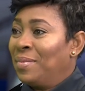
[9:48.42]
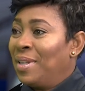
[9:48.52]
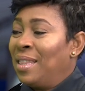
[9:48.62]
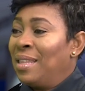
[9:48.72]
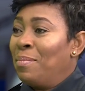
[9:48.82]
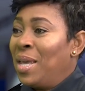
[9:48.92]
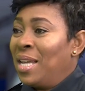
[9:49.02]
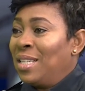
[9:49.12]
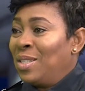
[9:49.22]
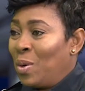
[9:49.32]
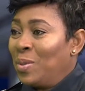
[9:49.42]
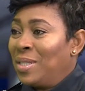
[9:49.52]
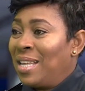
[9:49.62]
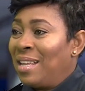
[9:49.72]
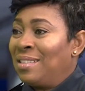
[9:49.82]
in the major town
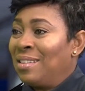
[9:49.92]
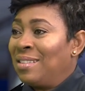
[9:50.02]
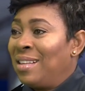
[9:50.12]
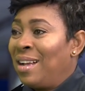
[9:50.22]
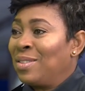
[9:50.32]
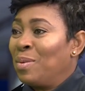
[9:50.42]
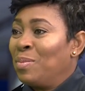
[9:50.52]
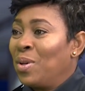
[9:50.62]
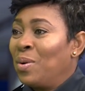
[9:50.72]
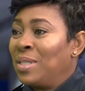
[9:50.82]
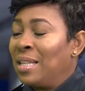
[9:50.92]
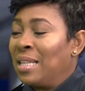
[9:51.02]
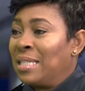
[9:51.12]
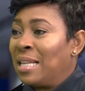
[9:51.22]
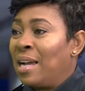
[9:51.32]
centers, there are some town
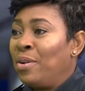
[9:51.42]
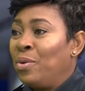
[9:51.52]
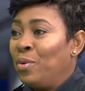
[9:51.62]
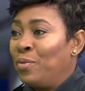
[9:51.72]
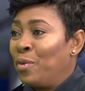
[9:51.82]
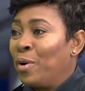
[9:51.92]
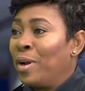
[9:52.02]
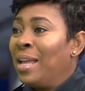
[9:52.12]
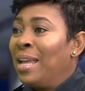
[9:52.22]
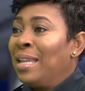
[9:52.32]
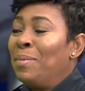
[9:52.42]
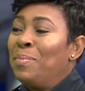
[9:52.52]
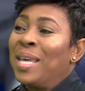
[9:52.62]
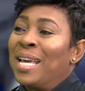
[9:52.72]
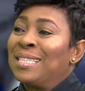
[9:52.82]
centers that are known for the
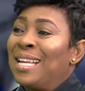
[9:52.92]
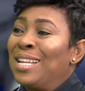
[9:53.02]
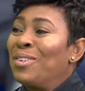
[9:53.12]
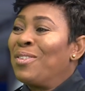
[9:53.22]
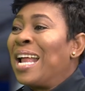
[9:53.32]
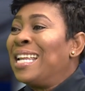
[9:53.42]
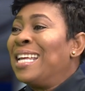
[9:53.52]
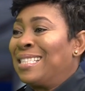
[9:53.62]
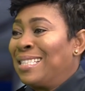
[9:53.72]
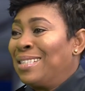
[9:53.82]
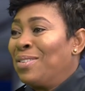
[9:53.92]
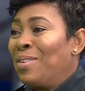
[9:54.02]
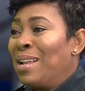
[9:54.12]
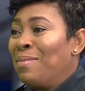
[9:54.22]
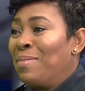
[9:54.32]
biggest and the grandest
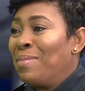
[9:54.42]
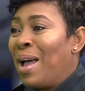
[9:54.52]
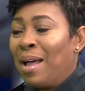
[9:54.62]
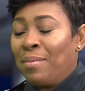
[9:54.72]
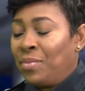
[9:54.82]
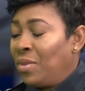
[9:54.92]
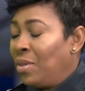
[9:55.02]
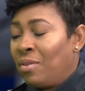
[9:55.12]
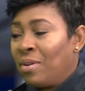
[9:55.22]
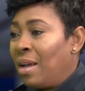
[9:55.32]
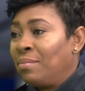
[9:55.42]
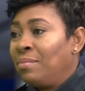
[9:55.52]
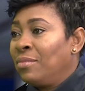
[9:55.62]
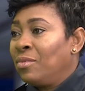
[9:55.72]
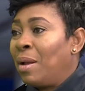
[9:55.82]
grand
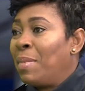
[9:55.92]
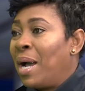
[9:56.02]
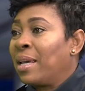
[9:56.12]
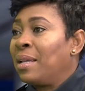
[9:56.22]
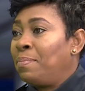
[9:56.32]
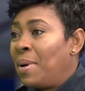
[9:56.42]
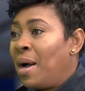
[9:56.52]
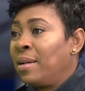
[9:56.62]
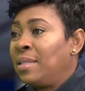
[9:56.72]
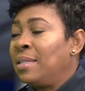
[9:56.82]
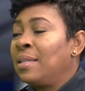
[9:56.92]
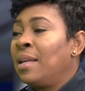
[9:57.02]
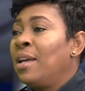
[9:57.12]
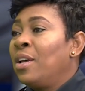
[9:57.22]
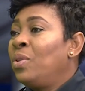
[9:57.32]
market
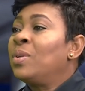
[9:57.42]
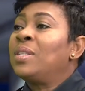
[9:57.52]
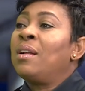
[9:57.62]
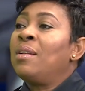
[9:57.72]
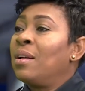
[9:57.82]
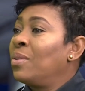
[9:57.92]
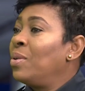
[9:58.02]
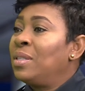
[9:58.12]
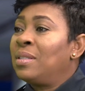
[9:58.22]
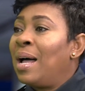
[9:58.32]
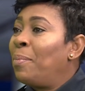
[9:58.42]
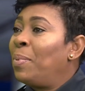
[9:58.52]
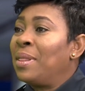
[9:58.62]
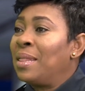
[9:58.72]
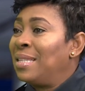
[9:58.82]
parties. Those are not going to
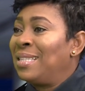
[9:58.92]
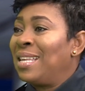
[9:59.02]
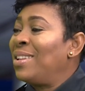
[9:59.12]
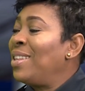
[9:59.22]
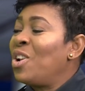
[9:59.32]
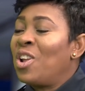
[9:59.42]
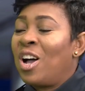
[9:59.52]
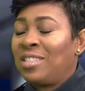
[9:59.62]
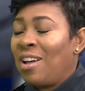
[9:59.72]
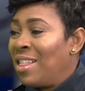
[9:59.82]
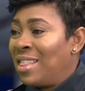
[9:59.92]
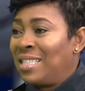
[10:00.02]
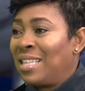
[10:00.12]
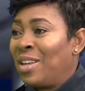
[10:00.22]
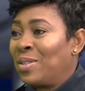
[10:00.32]
happen this year. They're not on
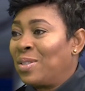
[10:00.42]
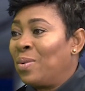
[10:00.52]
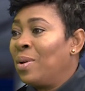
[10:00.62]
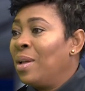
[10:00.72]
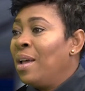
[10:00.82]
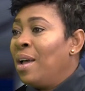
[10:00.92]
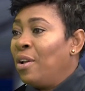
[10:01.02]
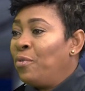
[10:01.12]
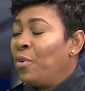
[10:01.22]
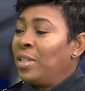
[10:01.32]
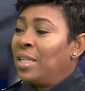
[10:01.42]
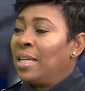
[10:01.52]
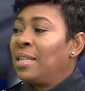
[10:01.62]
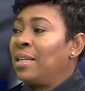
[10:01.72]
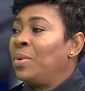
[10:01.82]
this year. So
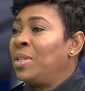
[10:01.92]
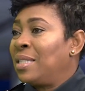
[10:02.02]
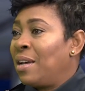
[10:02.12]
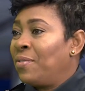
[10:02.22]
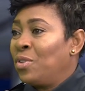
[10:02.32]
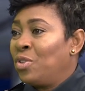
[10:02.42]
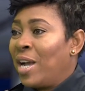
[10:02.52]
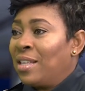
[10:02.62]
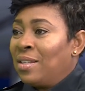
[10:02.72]
unfortunately, we just have to try